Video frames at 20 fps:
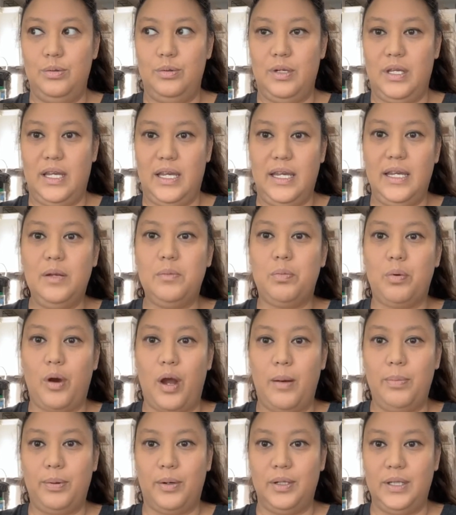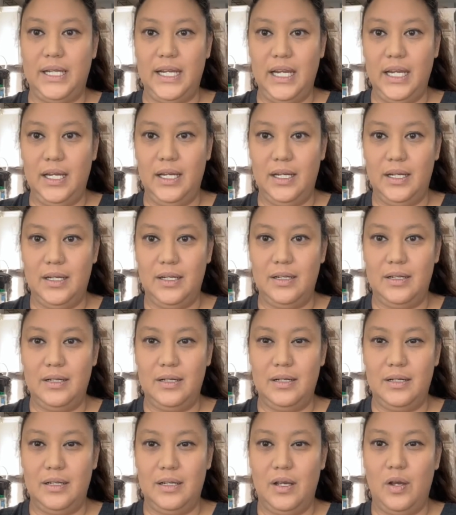eat properly
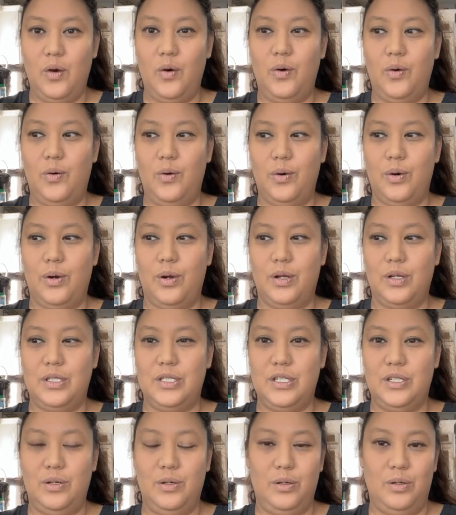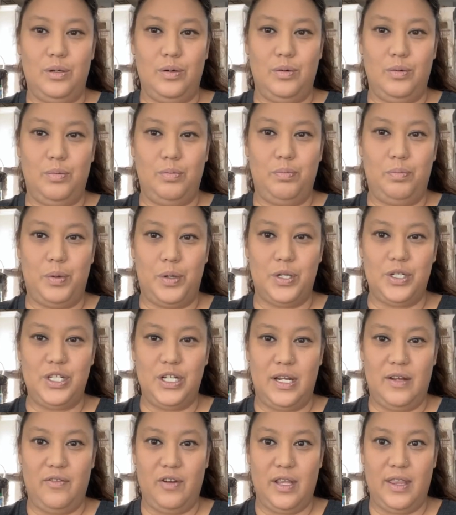or to
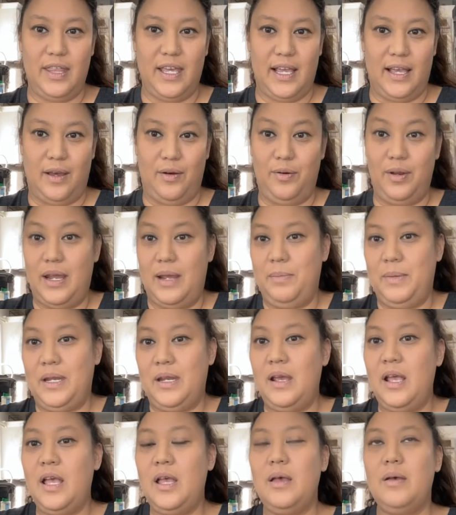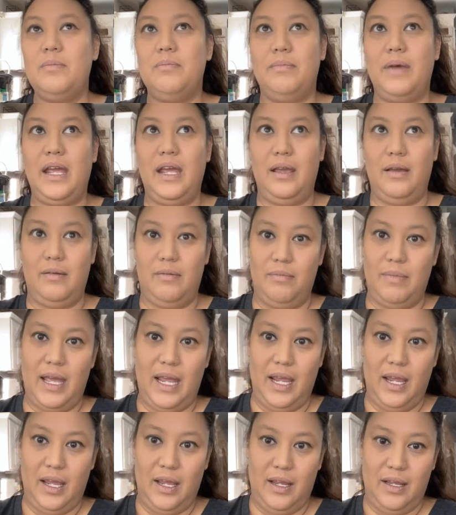portion everything out. I mean,
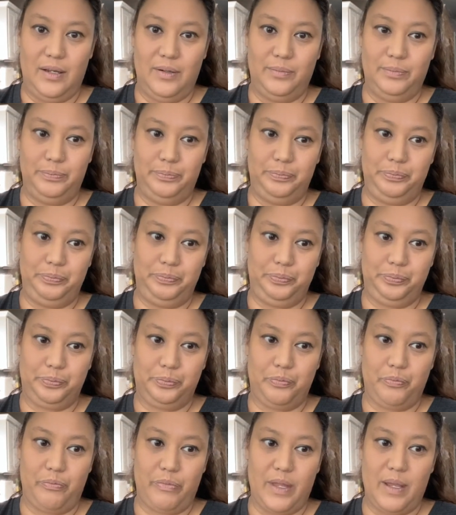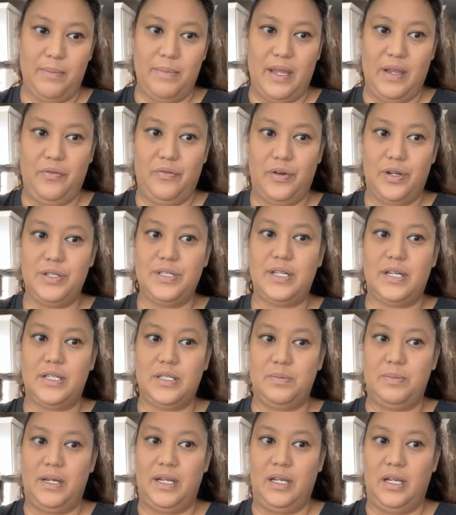my first
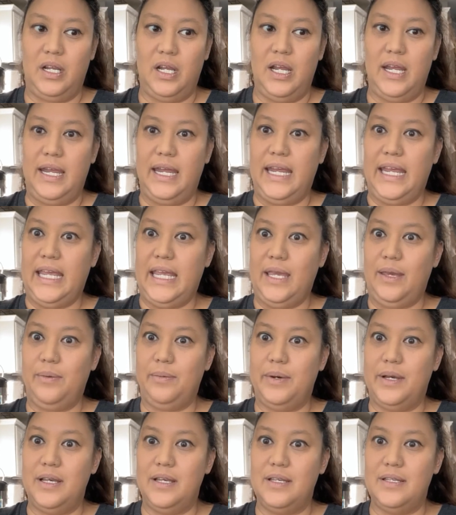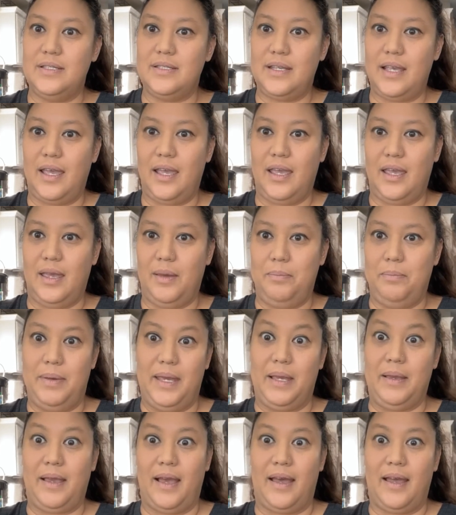husband, he was a
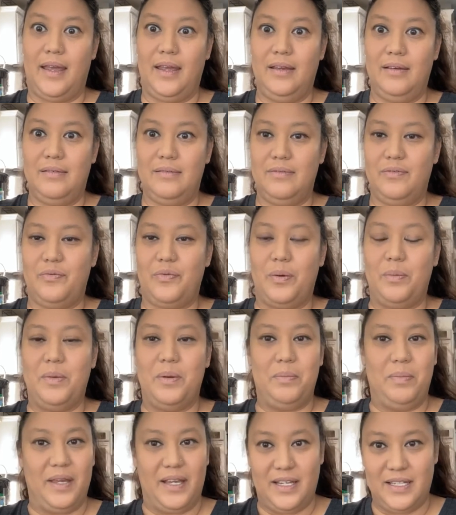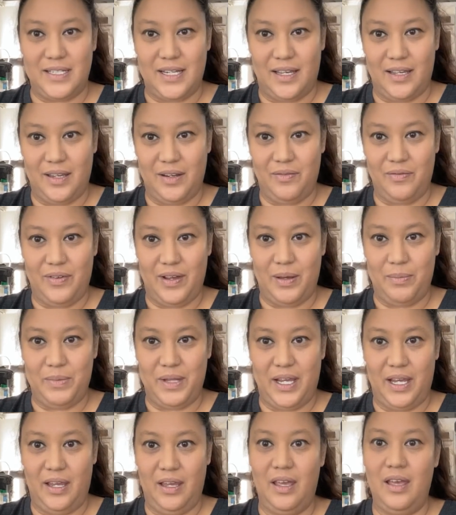big guy from a big Italian
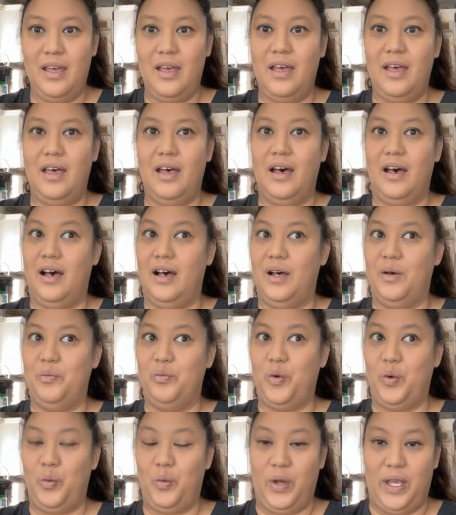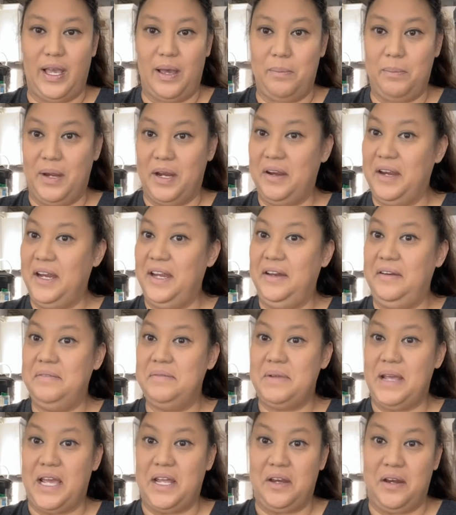family. When we got married,
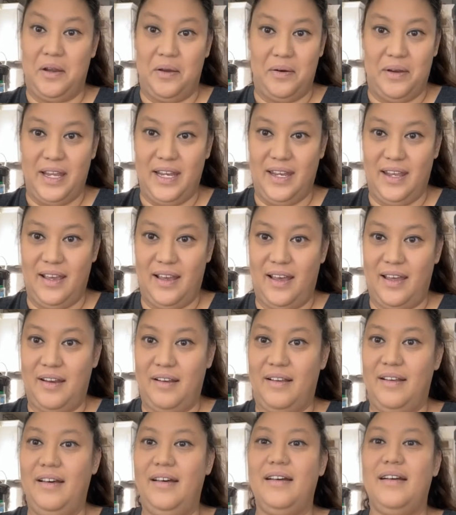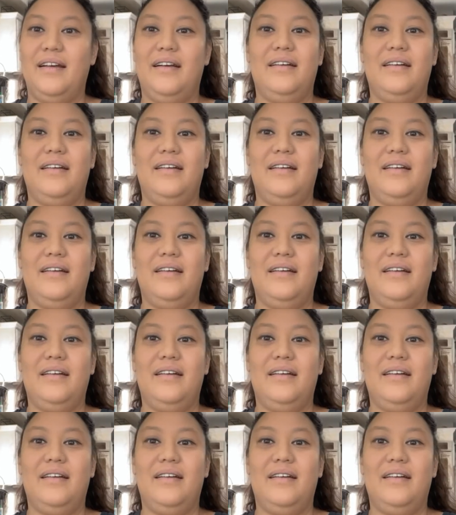had no idea how to cook.